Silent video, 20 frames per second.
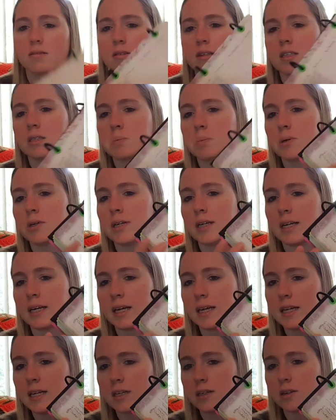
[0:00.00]
least put it
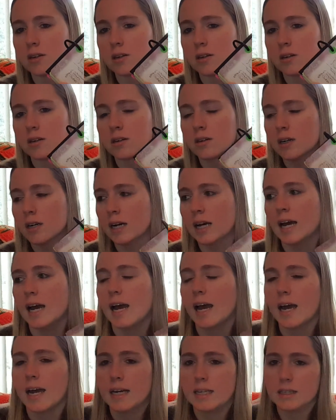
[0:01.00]
here
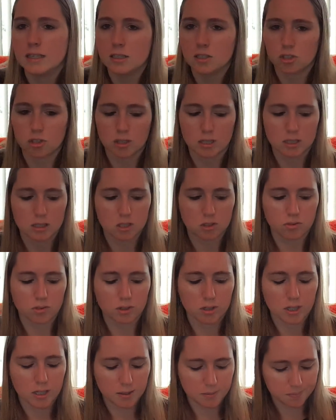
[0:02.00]
and then
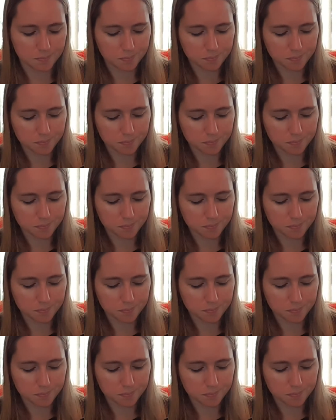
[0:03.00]
transfer it.